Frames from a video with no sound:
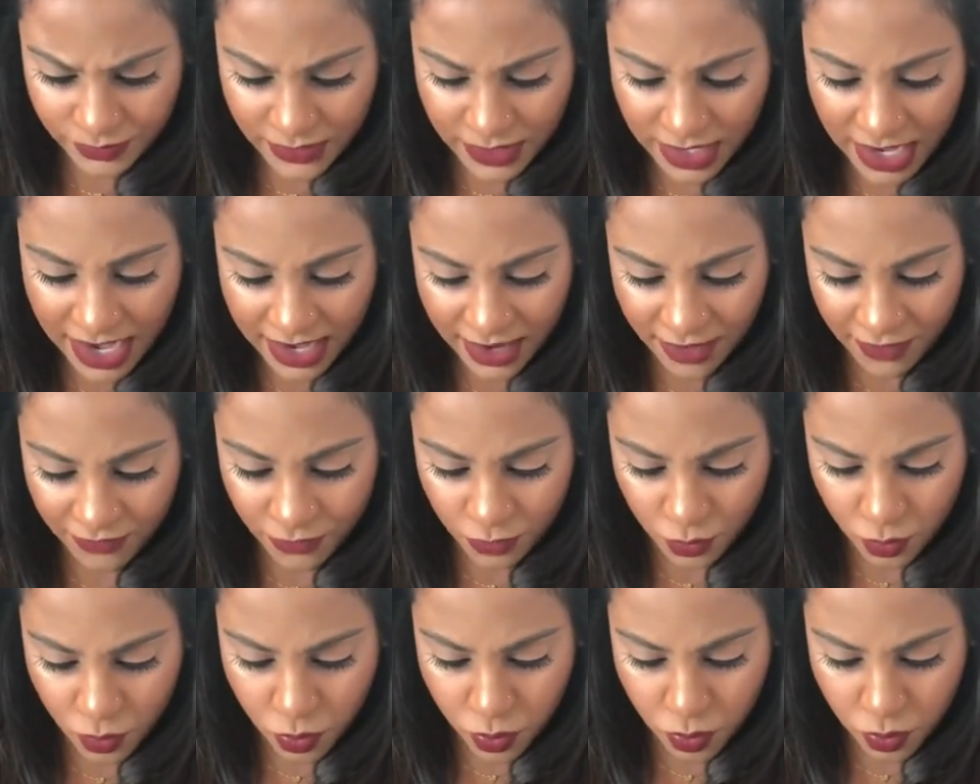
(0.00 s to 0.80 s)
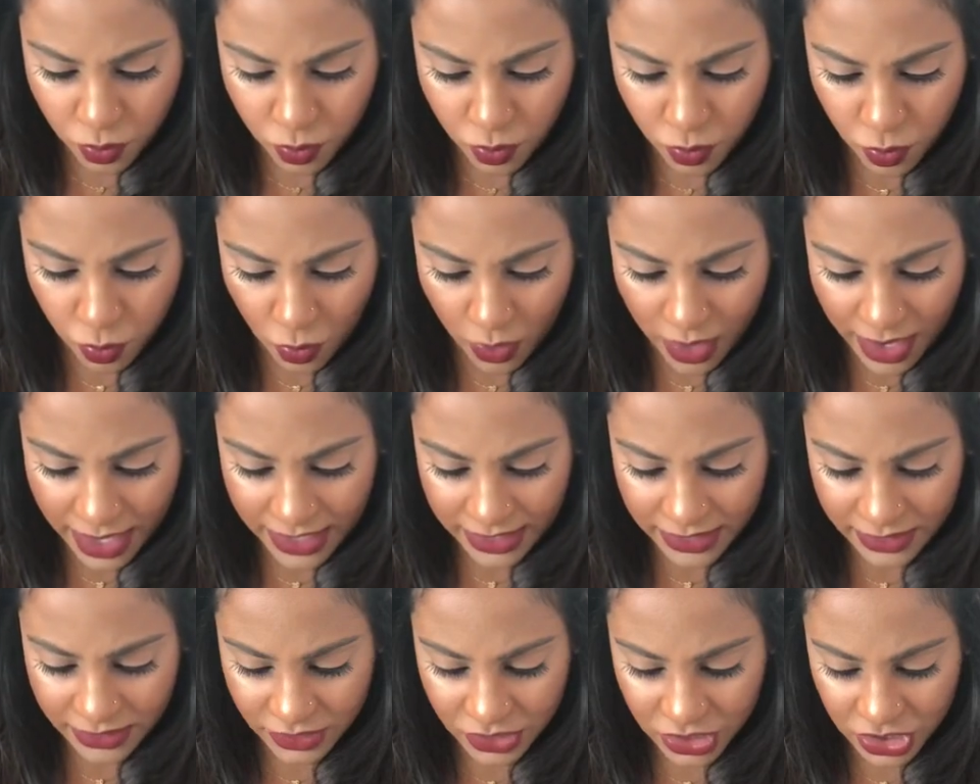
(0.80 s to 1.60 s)
I have
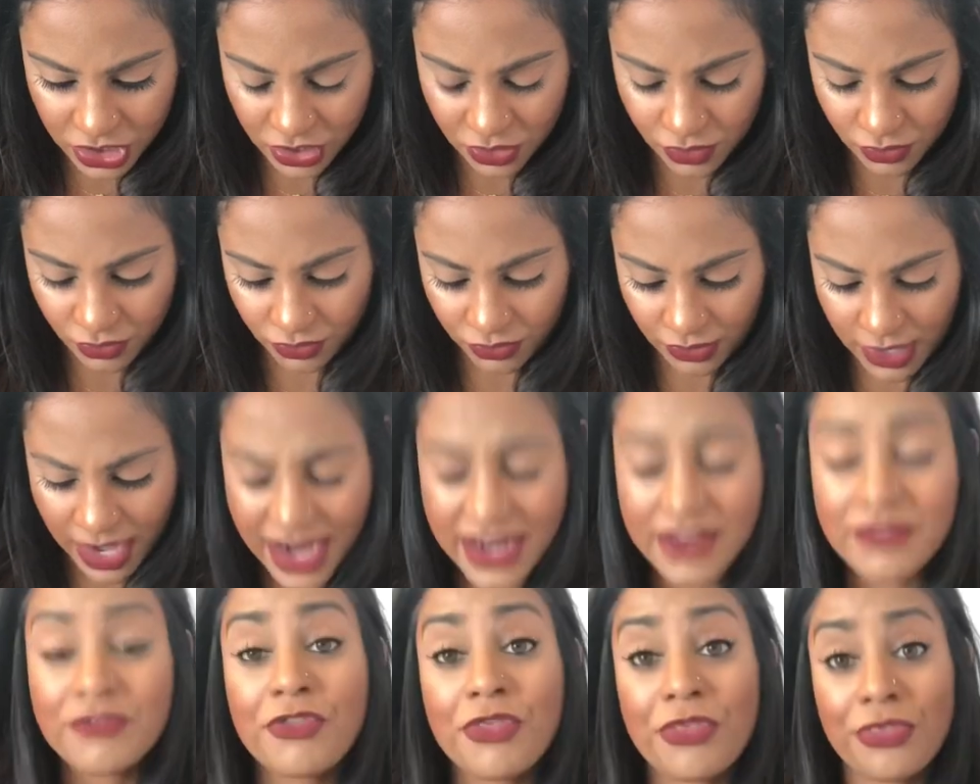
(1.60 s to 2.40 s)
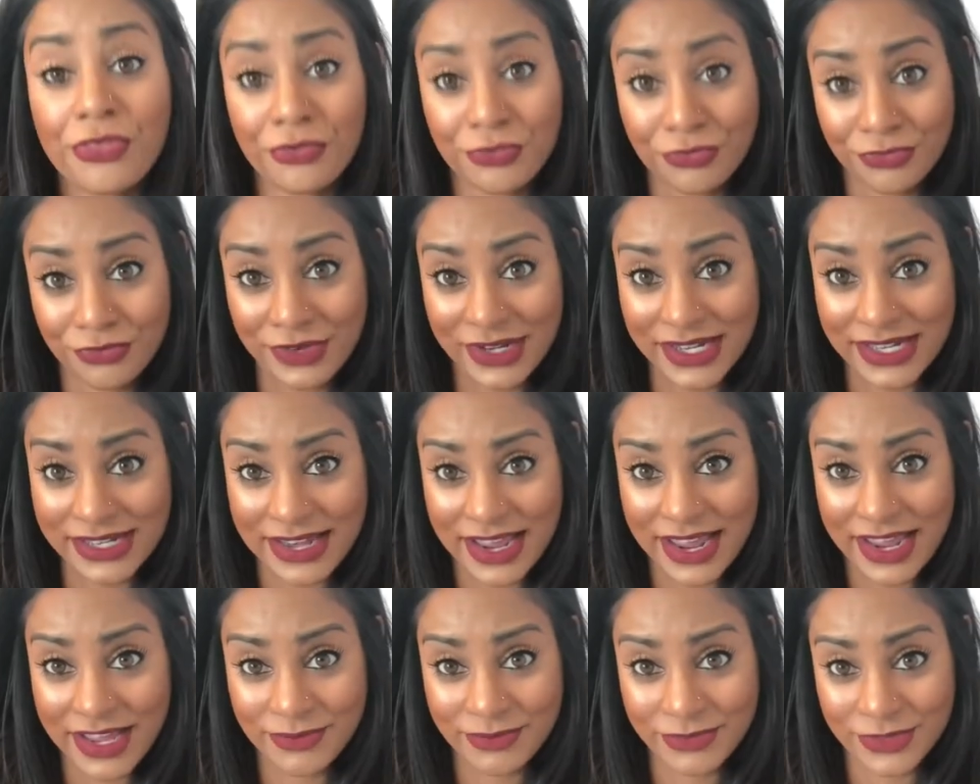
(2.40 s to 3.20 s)
1, 2, I have 3
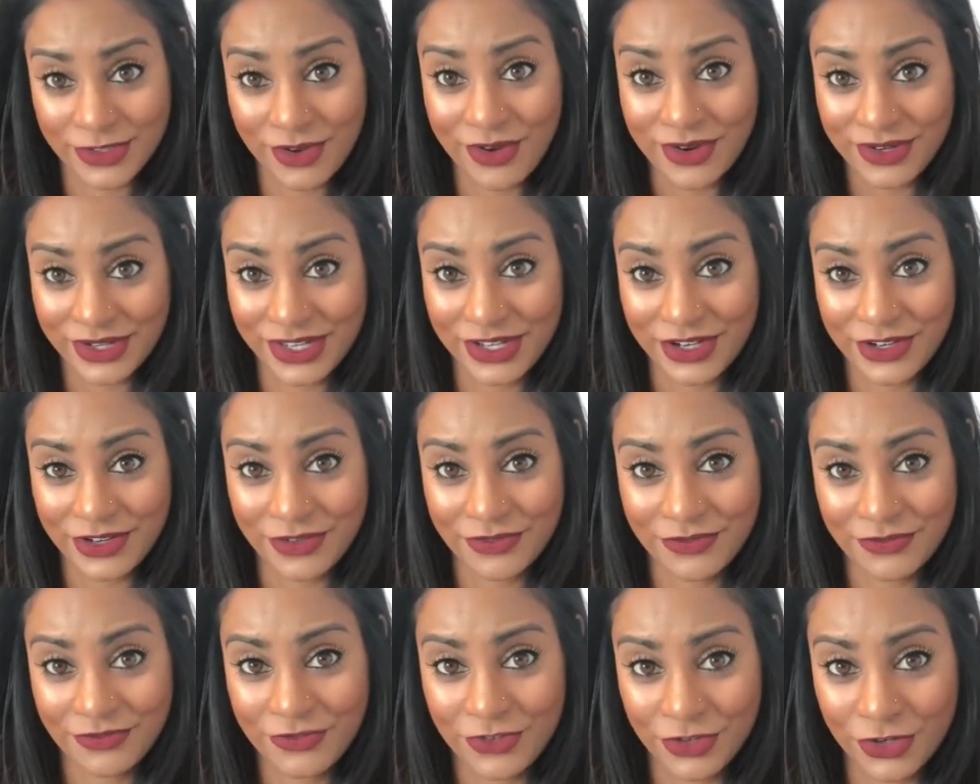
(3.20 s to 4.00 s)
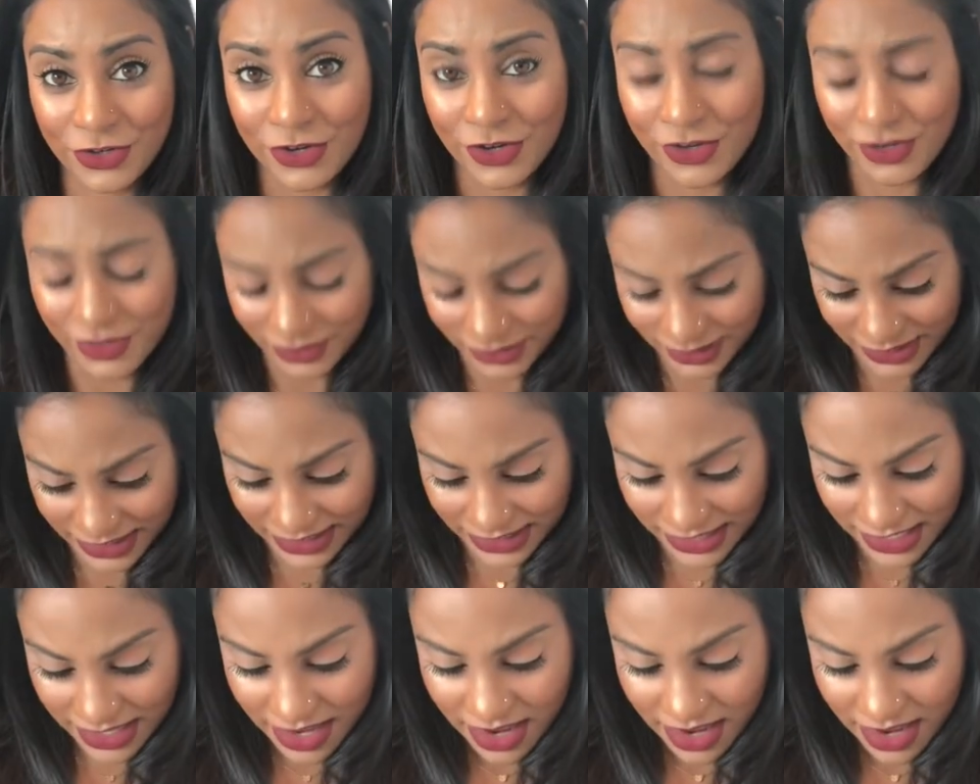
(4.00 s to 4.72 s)
names on here for girls.